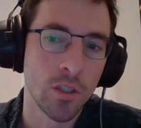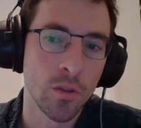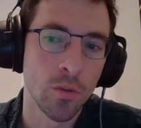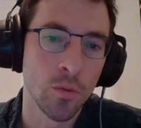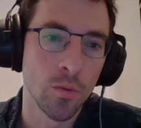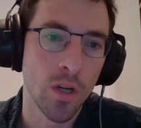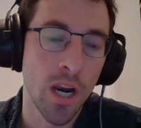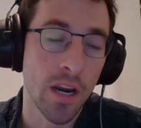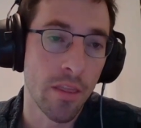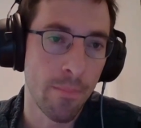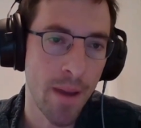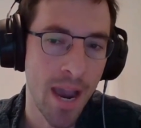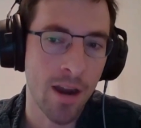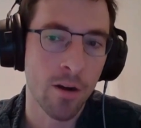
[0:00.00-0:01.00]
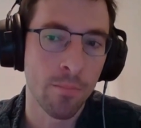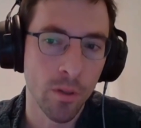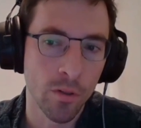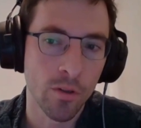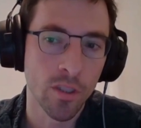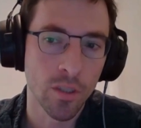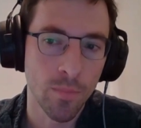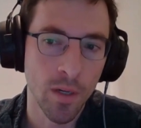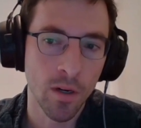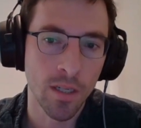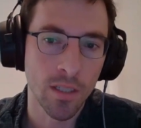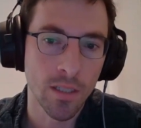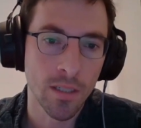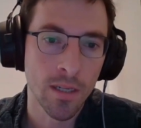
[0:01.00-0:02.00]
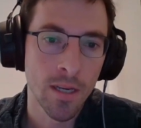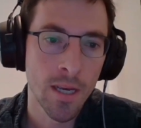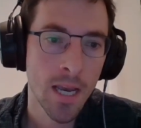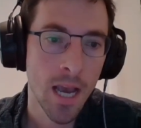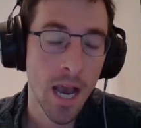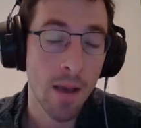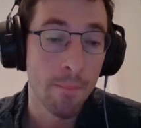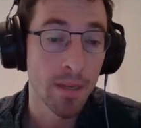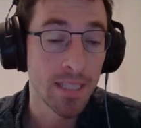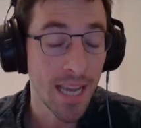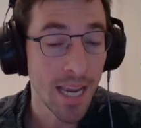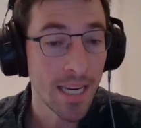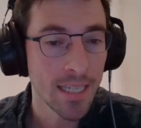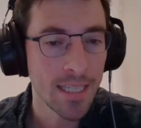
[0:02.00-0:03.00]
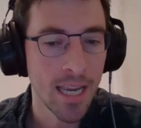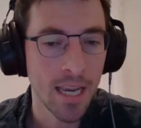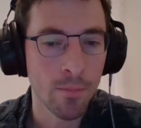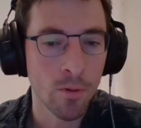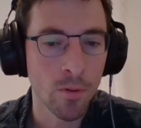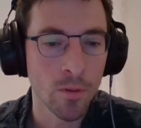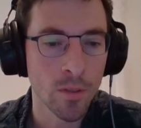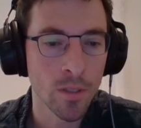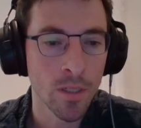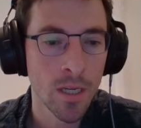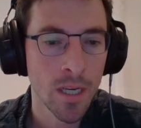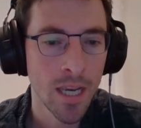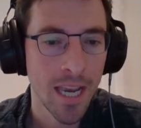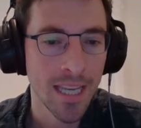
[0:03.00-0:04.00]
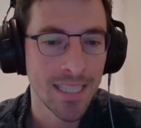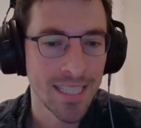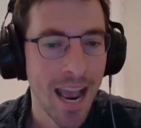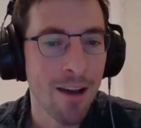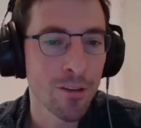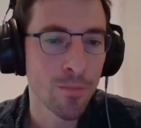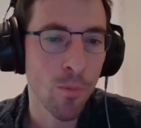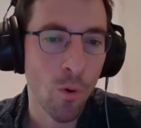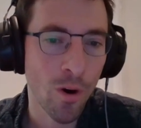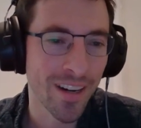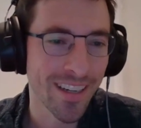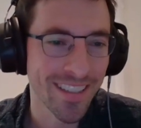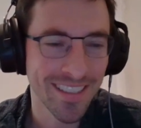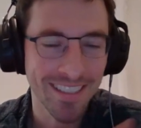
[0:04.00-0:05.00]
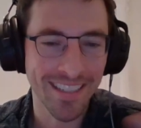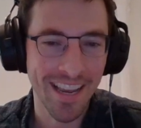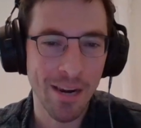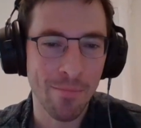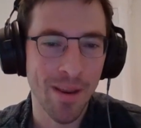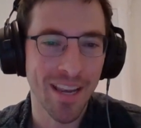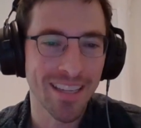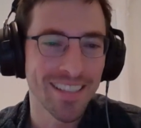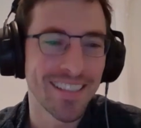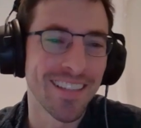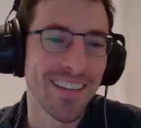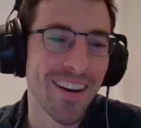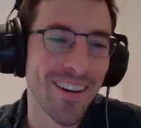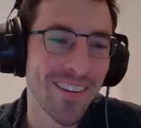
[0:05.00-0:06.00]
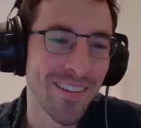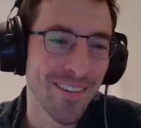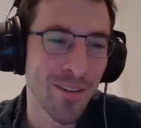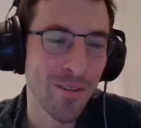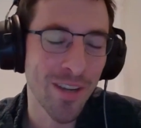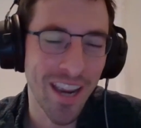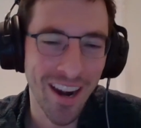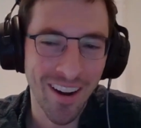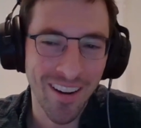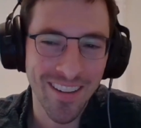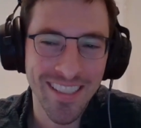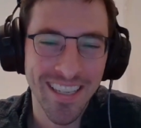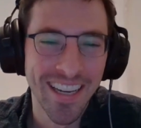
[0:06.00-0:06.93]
to kind of the PatternBuilder experience. Mm -hmm. but data tables it sounds boring. It's a database, you know, who cares?